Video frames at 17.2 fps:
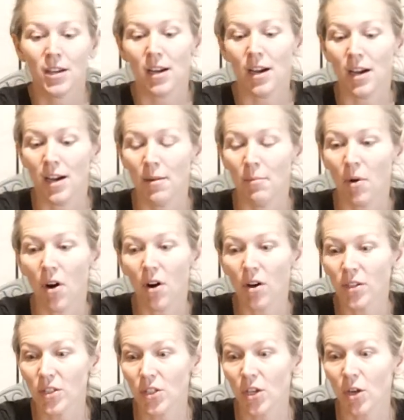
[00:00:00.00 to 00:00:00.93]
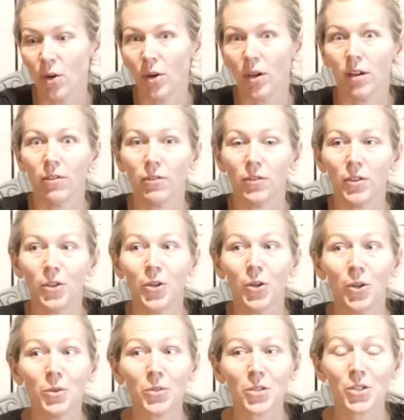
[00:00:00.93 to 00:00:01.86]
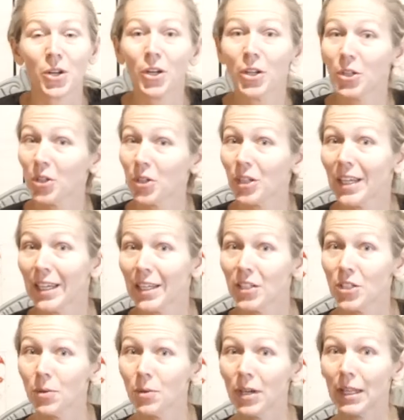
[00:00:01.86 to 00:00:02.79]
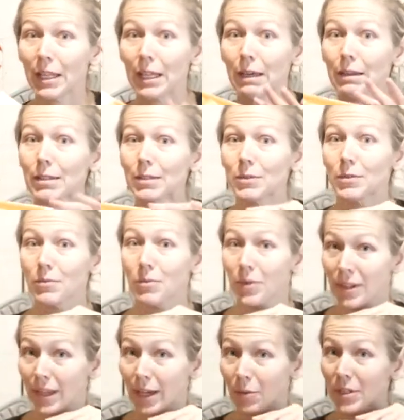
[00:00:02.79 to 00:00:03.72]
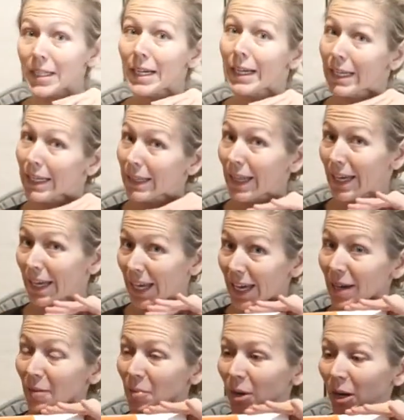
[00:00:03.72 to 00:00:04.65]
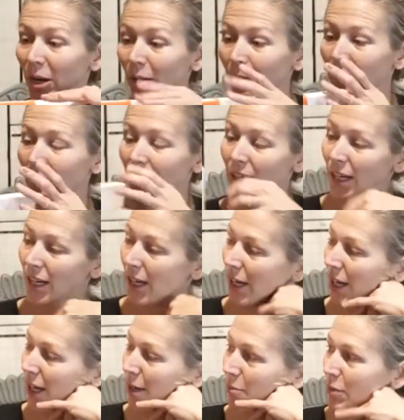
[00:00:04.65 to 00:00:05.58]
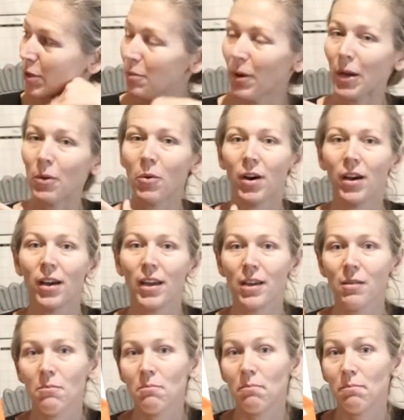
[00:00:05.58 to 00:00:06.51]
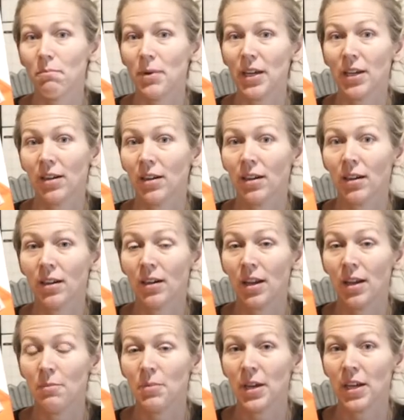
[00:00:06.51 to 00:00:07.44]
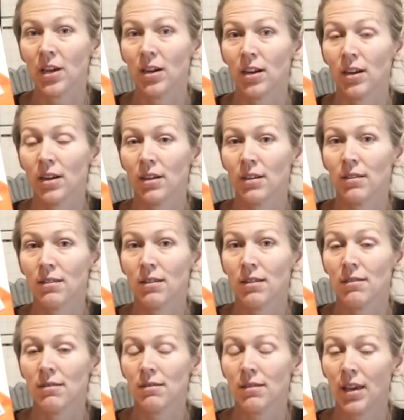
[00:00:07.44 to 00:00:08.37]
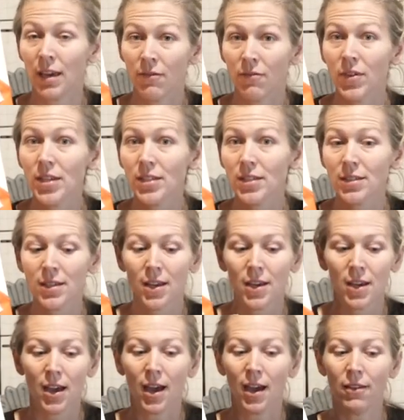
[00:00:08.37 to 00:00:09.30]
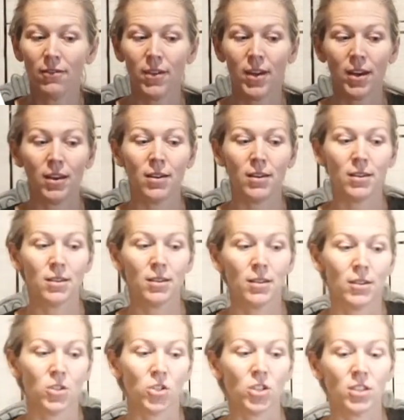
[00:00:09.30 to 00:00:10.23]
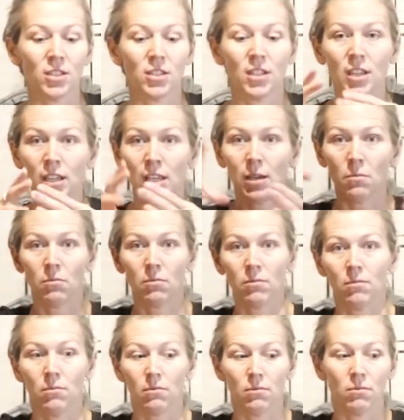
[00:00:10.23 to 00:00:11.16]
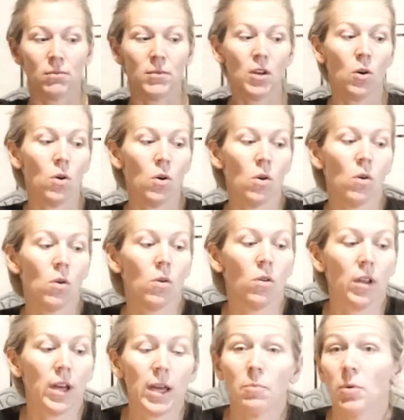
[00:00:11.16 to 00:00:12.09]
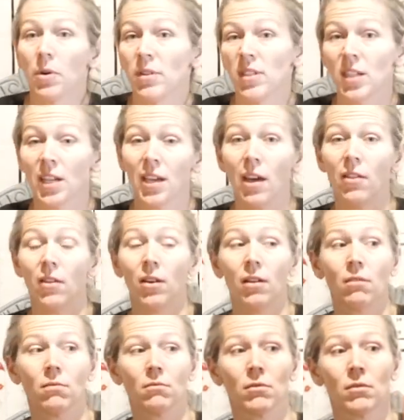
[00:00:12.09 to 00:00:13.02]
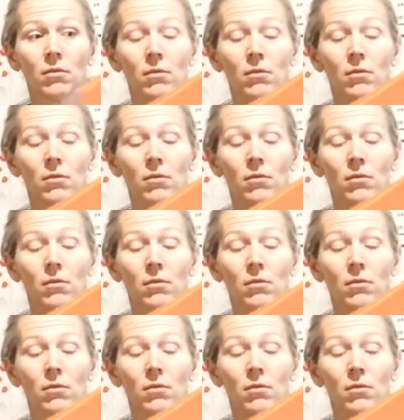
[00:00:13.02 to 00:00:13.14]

Um, also, if you started your kid doing these when they were tiny, like Abram, um, you might want bigger a bigger canvas, and then just to keep the whole apron together.